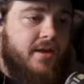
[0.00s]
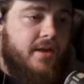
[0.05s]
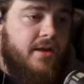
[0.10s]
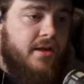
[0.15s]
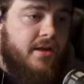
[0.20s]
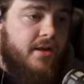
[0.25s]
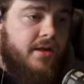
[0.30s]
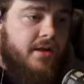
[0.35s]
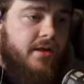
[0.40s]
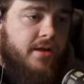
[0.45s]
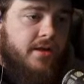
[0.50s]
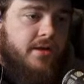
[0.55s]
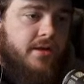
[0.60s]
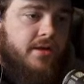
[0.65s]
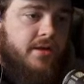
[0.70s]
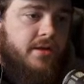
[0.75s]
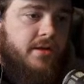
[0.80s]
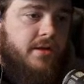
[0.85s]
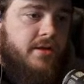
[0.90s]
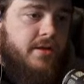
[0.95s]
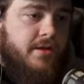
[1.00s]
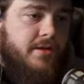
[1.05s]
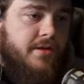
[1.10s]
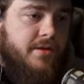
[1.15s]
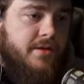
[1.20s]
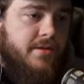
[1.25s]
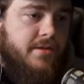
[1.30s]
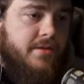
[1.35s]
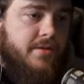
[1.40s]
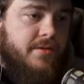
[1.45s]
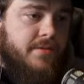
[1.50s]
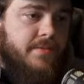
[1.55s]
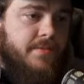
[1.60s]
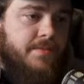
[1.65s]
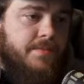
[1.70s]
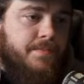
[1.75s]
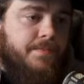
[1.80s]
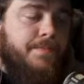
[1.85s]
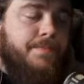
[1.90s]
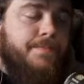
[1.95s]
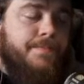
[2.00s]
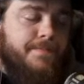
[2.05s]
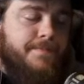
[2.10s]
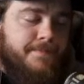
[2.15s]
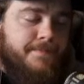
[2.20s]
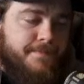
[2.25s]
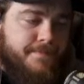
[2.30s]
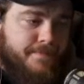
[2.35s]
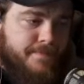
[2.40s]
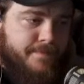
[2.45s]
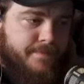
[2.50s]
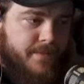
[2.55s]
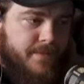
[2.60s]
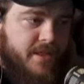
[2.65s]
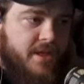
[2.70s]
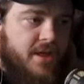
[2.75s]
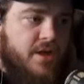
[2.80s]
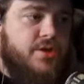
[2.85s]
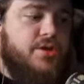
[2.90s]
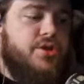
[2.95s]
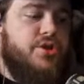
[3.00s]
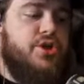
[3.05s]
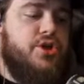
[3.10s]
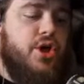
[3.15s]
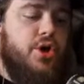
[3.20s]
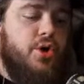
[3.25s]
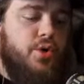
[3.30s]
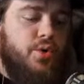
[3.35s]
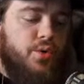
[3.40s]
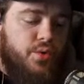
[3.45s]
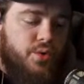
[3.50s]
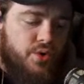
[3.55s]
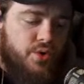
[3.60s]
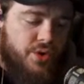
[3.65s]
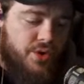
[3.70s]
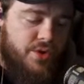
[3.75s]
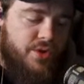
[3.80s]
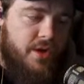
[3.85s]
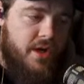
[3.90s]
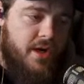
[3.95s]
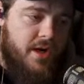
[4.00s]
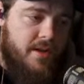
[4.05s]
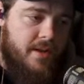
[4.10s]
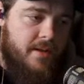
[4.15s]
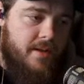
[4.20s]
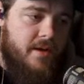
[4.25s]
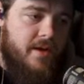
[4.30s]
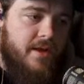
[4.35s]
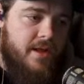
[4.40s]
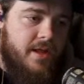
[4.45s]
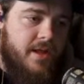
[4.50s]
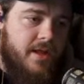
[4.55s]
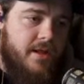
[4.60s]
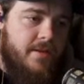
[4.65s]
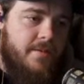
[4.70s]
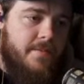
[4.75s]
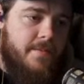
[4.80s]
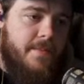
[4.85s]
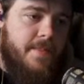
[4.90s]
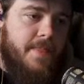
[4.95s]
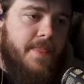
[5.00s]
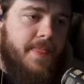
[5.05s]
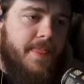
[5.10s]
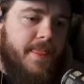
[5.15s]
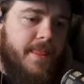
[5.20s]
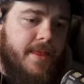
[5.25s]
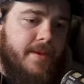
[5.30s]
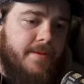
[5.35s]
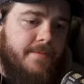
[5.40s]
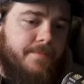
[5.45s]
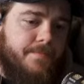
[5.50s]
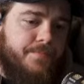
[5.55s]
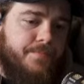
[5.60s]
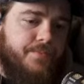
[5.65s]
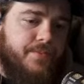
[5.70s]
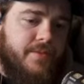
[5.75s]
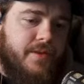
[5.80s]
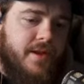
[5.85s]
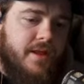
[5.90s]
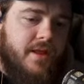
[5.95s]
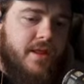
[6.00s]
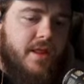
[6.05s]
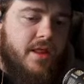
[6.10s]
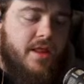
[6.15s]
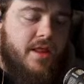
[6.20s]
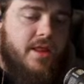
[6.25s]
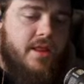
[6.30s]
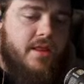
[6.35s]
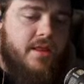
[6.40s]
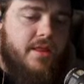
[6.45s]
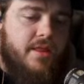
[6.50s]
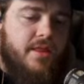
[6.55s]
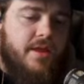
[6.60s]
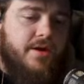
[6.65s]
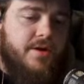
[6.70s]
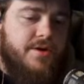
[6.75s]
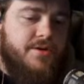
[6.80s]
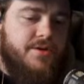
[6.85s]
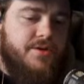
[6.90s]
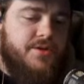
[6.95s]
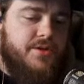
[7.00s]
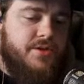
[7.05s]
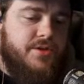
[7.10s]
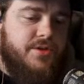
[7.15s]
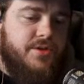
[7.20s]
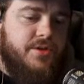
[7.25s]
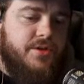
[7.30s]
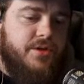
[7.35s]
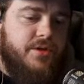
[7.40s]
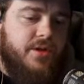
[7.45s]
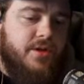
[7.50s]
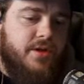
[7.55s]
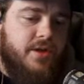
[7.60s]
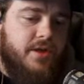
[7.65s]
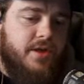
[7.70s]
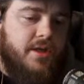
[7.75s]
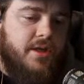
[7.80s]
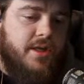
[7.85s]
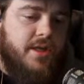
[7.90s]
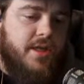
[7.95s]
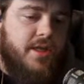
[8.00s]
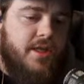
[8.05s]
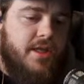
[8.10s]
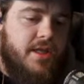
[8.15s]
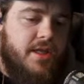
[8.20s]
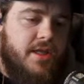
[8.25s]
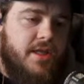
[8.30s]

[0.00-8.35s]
just outside of that, right? And still have easy access to that, but get some acreage that's a little bit, outside of Asheville. I don't need to be in the pit of it.